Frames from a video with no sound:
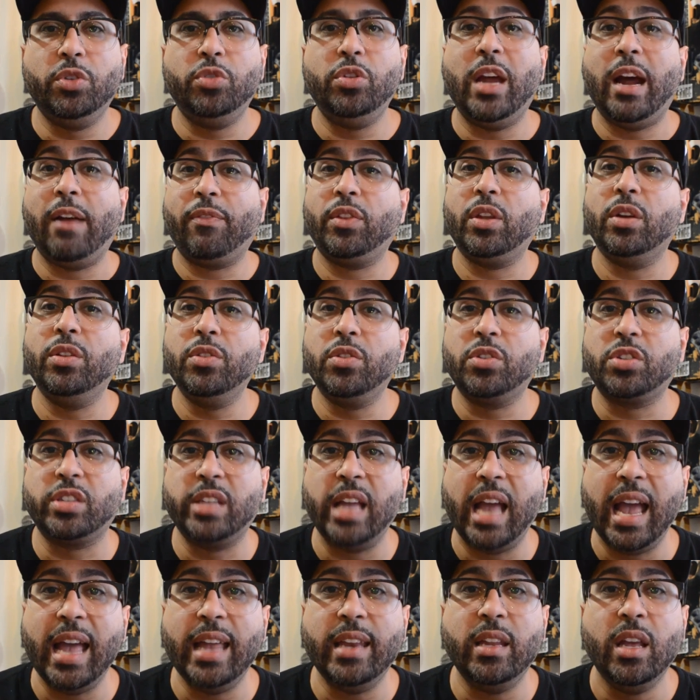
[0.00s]
You have to
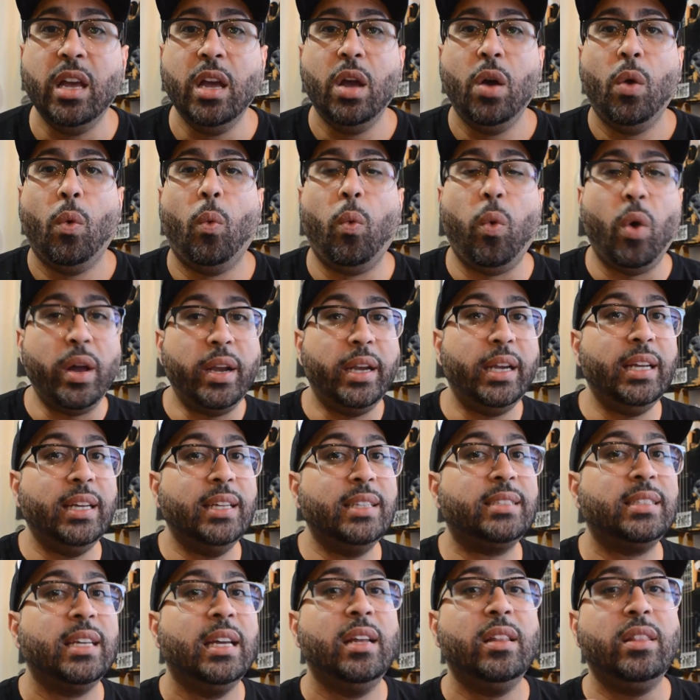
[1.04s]
understand what it
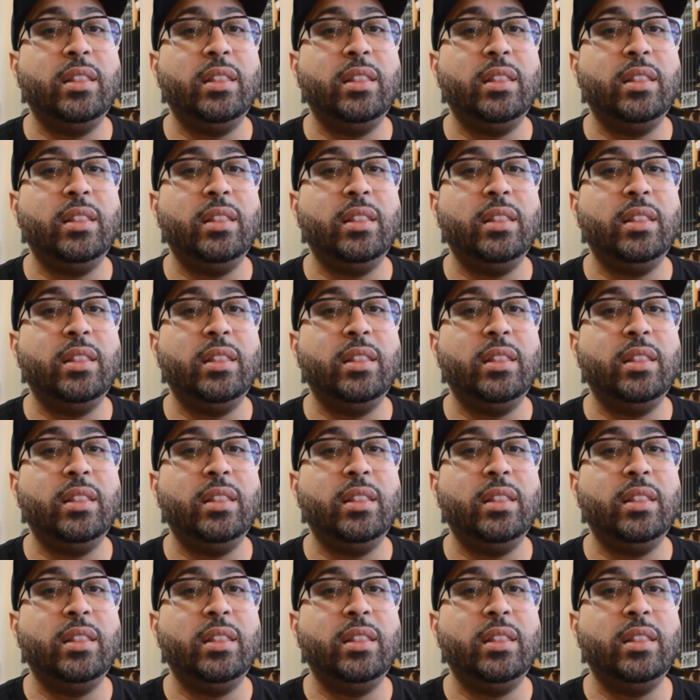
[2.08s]
is